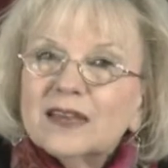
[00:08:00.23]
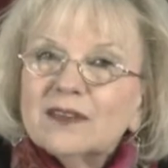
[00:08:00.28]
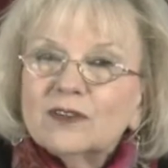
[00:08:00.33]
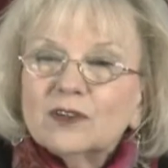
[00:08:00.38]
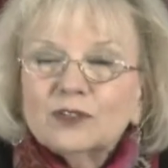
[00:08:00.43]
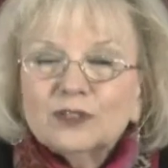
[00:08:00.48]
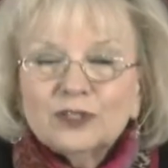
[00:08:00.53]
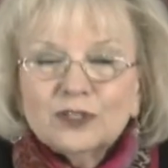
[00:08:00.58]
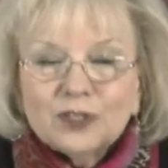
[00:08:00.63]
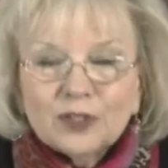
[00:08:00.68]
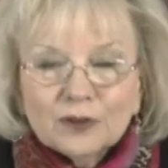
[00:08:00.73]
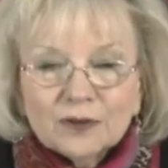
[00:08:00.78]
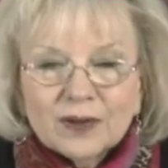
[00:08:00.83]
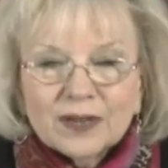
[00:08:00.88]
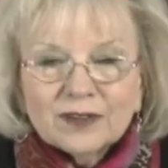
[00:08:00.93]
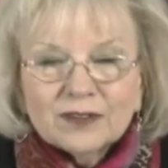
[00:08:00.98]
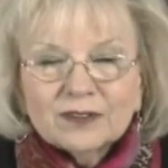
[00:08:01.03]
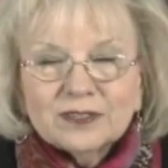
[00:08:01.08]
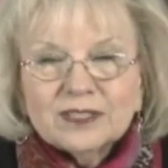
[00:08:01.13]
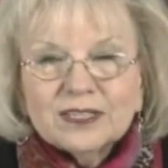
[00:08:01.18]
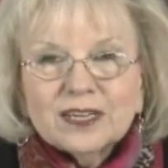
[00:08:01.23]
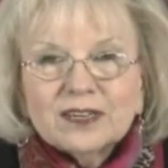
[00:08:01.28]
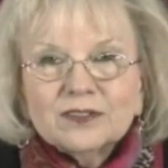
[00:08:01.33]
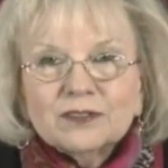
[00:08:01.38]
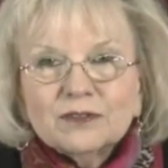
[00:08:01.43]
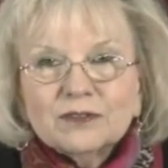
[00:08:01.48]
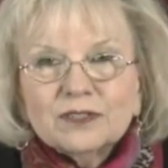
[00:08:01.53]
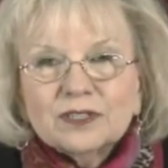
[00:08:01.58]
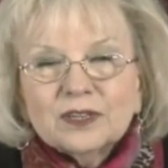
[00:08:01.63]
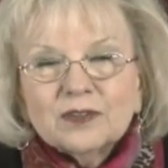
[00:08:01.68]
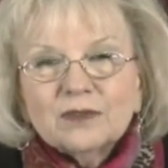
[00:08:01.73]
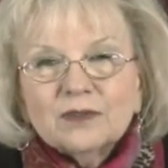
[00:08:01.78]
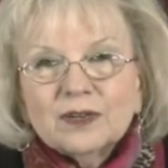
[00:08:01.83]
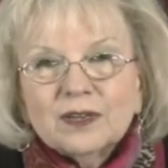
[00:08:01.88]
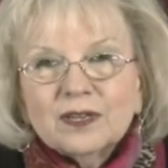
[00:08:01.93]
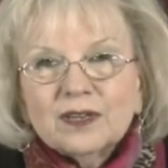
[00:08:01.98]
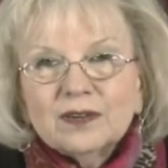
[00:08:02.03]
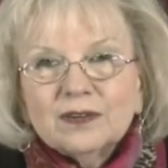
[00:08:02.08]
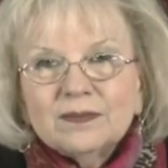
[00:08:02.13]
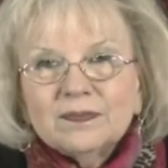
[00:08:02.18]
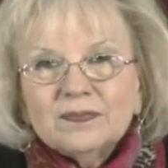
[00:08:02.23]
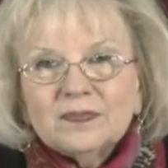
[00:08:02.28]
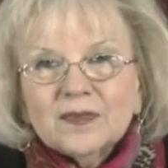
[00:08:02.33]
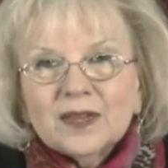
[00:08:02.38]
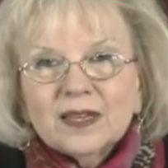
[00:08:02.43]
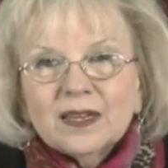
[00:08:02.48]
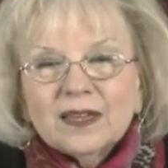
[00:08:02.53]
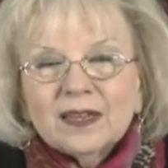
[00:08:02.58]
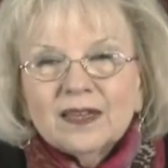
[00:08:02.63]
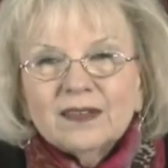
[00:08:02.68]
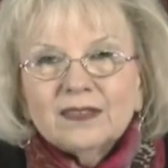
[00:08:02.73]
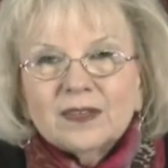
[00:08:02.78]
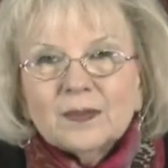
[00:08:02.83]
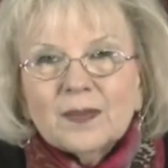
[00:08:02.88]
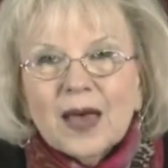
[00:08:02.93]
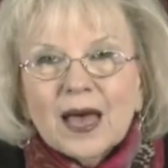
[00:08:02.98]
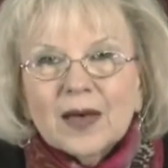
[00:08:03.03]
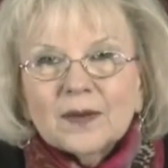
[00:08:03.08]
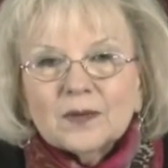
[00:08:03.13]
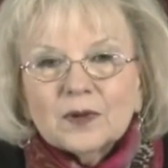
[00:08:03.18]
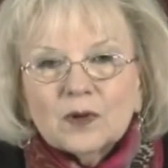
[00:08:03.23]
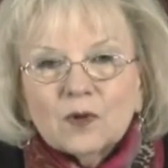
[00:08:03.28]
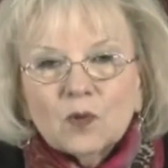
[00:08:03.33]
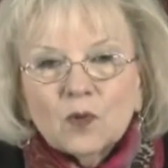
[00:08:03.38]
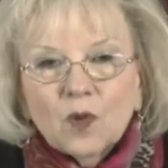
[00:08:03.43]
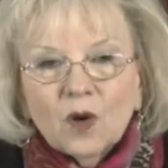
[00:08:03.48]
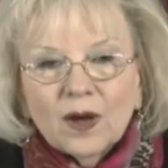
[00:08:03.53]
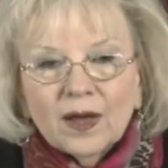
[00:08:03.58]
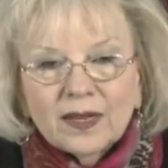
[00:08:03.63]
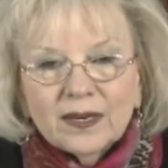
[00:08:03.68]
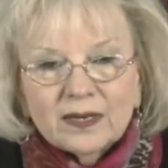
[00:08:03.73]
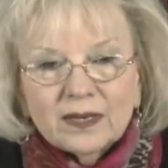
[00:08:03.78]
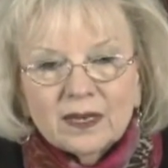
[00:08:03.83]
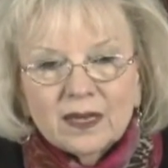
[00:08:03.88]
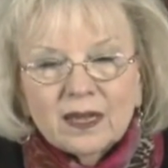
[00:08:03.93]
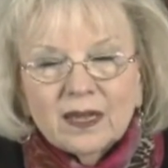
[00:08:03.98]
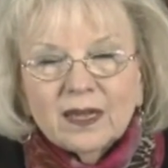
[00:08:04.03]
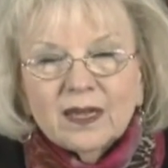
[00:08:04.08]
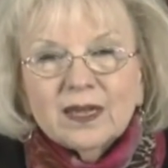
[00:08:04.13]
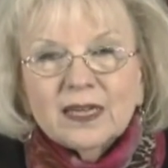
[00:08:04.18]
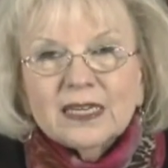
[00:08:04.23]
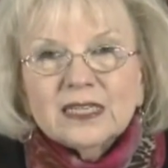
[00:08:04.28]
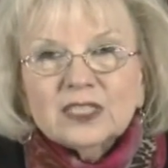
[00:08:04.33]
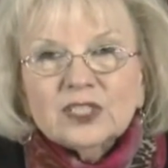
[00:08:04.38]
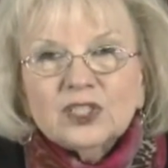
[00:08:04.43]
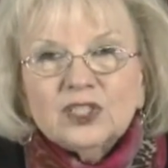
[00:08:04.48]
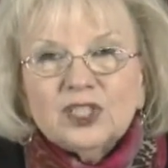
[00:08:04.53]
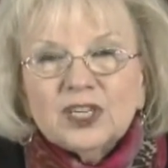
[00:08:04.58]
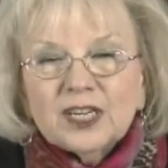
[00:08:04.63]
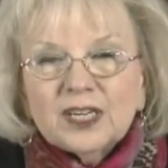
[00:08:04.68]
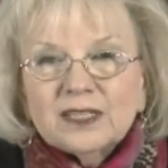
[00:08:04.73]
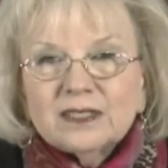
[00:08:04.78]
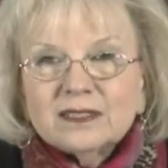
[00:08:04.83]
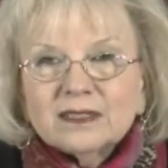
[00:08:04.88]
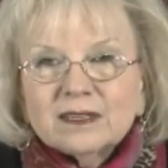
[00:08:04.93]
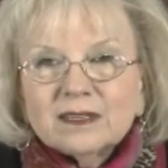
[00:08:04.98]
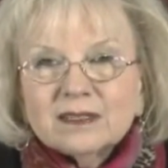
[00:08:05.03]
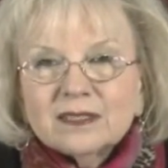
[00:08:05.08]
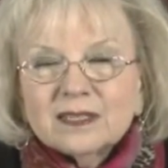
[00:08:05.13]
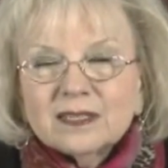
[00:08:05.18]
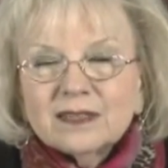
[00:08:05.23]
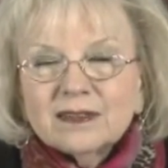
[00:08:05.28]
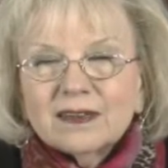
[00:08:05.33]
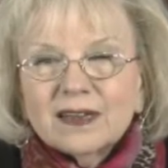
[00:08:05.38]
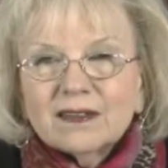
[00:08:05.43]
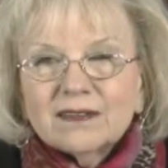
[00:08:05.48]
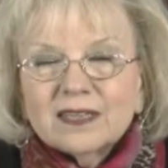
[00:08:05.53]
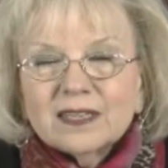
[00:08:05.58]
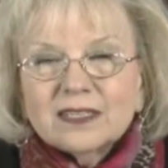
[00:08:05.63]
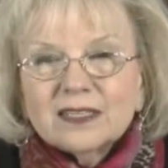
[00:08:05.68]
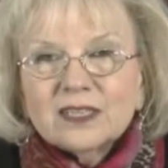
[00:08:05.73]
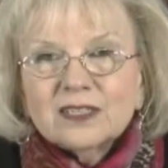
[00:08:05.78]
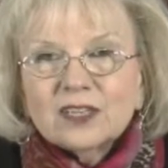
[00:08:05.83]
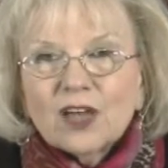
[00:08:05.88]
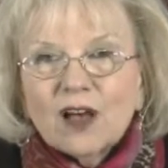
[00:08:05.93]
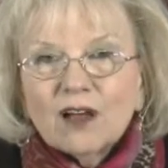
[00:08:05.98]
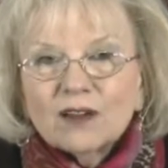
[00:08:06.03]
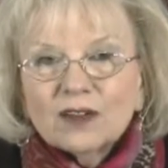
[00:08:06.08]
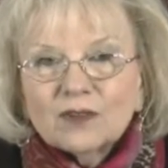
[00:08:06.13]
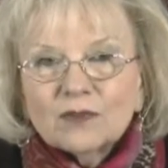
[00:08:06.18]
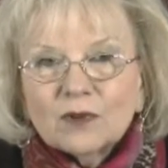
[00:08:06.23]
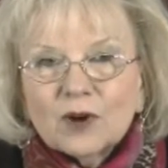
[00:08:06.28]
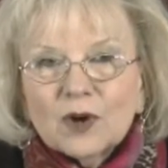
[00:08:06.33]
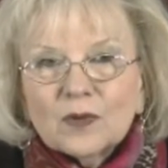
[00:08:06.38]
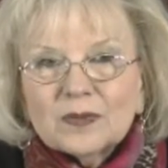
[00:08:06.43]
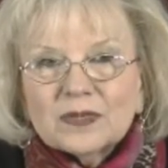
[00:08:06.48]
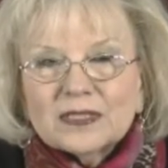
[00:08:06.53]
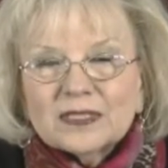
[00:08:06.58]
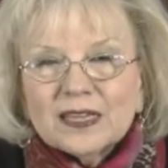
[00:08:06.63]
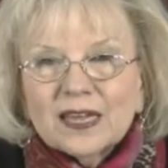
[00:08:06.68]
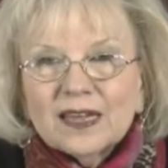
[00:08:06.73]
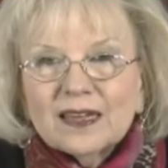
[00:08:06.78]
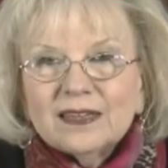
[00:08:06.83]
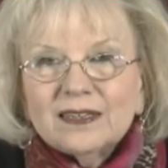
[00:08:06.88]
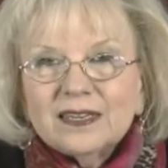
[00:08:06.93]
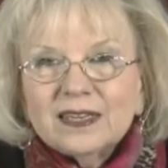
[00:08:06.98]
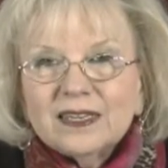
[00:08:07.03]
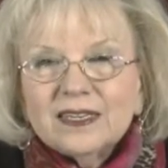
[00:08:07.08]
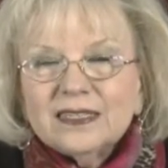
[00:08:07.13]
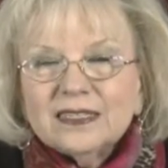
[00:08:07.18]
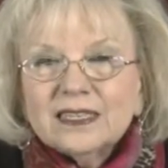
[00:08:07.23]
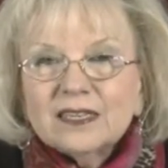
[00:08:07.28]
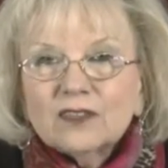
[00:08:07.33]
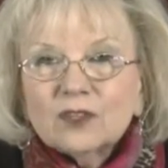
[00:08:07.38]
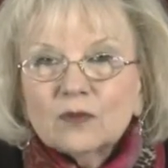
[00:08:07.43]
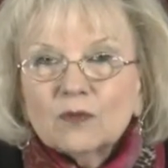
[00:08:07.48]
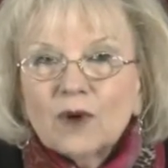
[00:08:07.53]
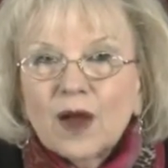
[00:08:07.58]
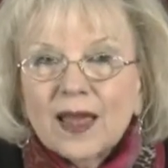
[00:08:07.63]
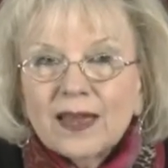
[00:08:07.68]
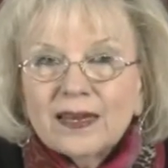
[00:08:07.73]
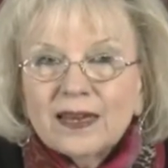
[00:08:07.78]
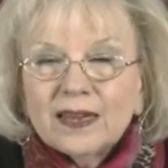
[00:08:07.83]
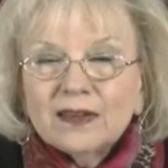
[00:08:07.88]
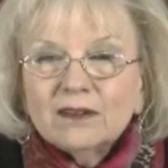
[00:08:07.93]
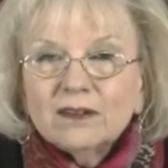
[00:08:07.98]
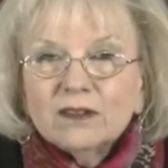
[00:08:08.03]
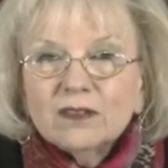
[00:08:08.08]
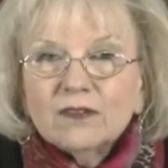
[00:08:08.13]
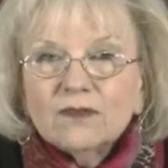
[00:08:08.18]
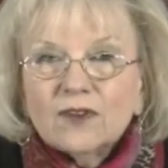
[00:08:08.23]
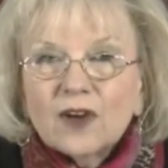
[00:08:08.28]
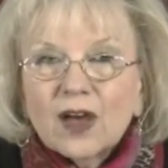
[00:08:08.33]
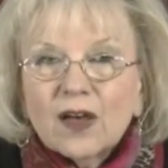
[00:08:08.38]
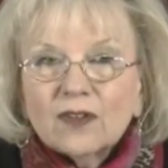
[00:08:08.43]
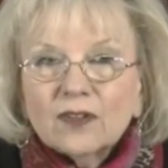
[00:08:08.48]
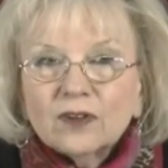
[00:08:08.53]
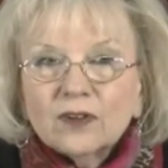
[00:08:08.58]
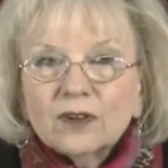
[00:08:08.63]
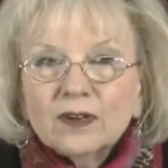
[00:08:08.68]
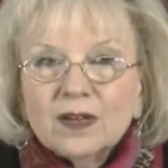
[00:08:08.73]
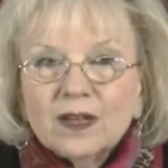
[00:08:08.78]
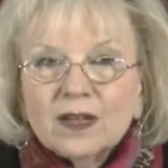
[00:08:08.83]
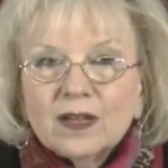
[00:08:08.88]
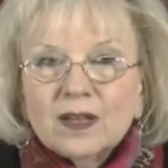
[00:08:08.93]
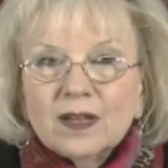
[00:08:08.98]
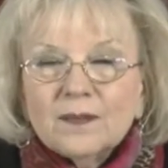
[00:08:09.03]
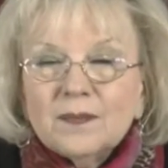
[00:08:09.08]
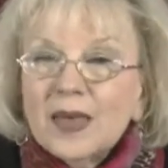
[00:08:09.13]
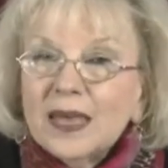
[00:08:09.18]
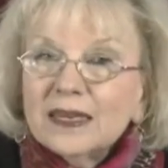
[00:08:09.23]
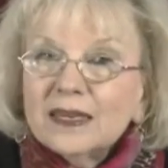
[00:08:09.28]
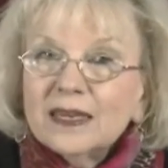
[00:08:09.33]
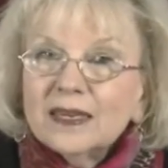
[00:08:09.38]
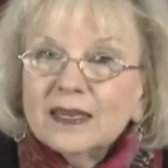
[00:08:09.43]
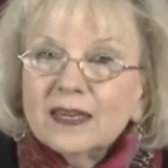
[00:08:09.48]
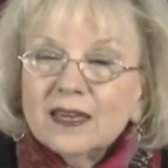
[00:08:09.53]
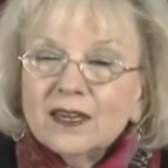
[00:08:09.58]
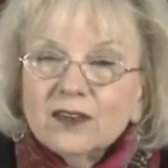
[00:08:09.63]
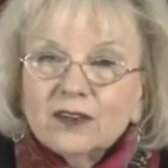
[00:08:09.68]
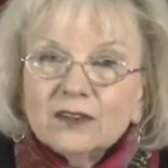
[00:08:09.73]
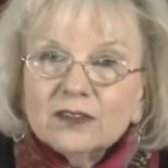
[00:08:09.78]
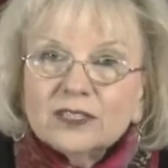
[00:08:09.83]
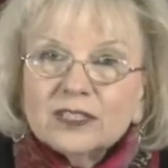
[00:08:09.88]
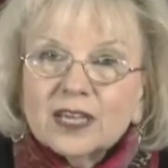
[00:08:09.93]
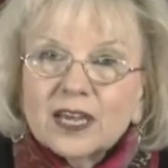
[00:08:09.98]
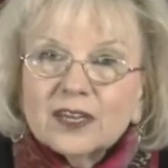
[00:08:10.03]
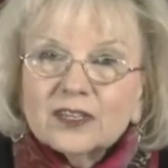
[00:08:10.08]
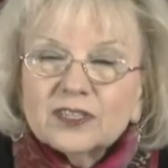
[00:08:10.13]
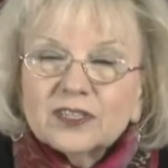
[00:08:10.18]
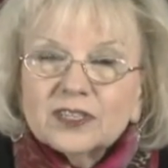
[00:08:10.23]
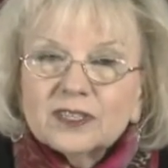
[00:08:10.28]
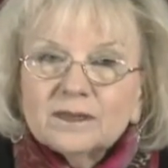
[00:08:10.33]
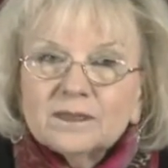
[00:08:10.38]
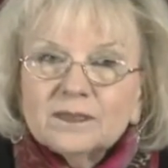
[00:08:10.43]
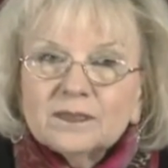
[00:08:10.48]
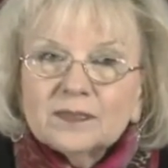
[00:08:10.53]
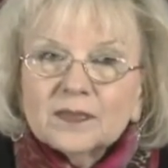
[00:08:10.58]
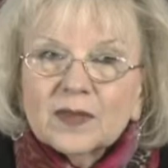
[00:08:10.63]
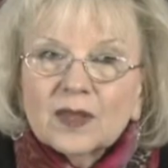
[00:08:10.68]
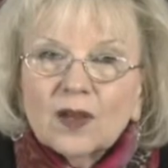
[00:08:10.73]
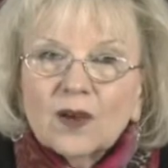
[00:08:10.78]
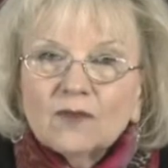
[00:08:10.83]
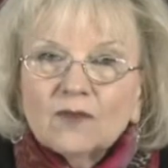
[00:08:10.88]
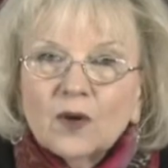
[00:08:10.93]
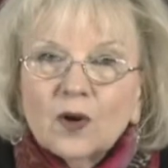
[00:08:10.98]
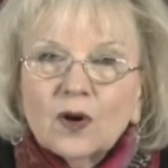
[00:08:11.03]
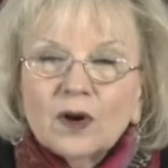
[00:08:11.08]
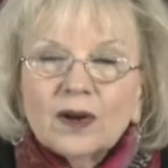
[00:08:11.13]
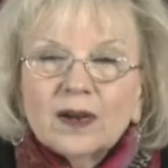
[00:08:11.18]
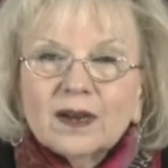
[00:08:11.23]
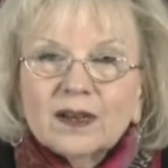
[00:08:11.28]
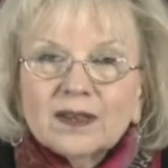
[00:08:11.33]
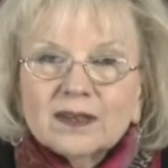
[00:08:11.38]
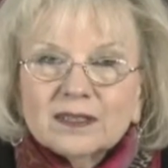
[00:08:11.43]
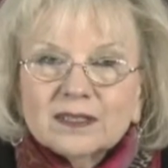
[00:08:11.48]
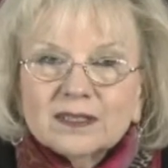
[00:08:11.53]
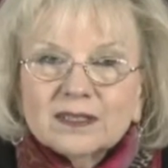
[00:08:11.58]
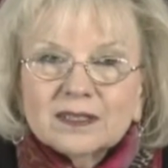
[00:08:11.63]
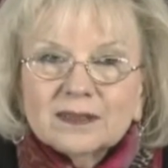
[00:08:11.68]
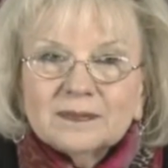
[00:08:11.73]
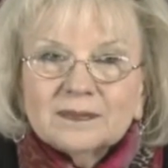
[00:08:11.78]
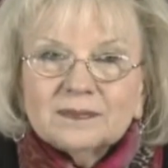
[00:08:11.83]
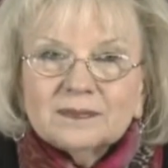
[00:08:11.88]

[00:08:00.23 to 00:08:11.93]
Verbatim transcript: say there's two intercessors in the Bible. One is Jesus. Now this is all in Romans 8. He's at the right hand of the Father, making intercession for us.